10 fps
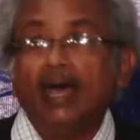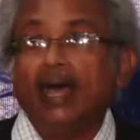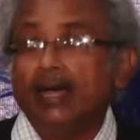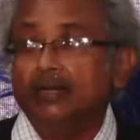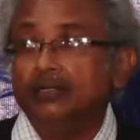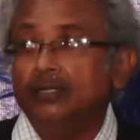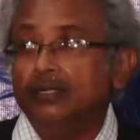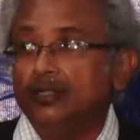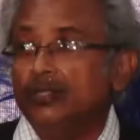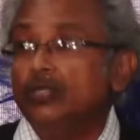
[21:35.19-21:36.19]

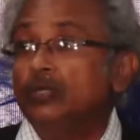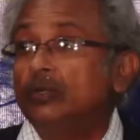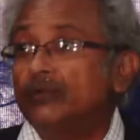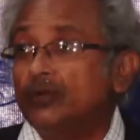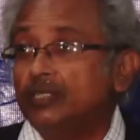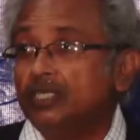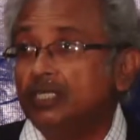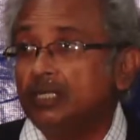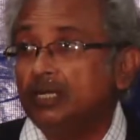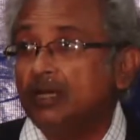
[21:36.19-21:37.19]
and the
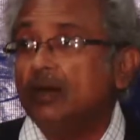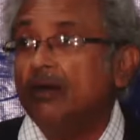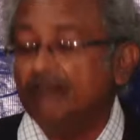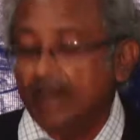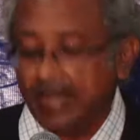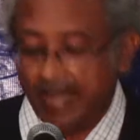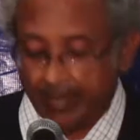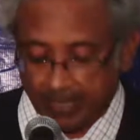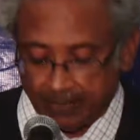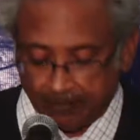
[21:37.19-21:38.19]
University of
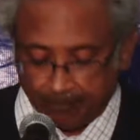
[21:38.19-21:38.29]
Miami.